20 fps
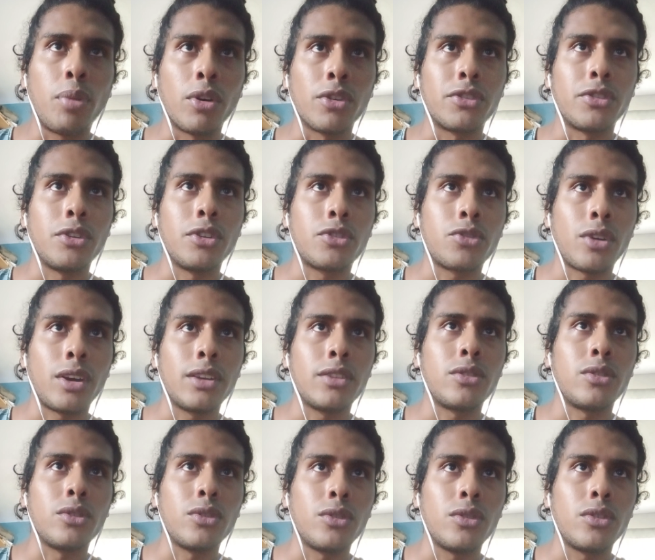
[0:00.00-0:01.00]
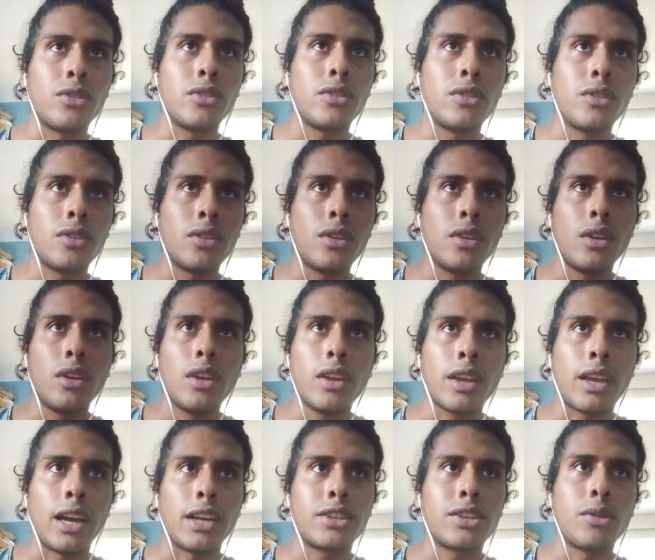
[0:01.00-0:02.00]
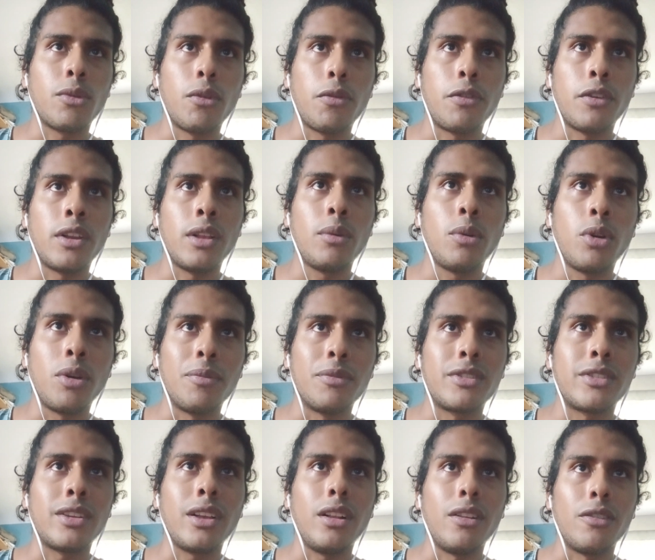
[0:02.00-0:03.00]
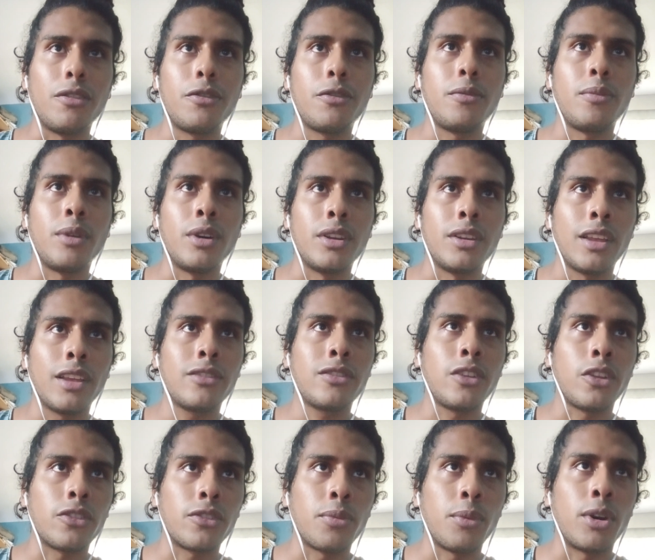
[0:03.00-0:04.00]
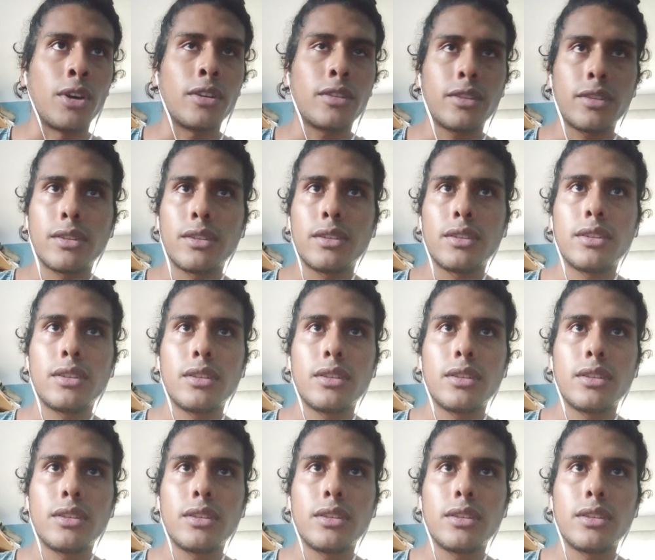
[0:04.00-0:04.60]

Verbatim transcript: Pongsiri trying to catch him with an elbow himself, but that's not smart.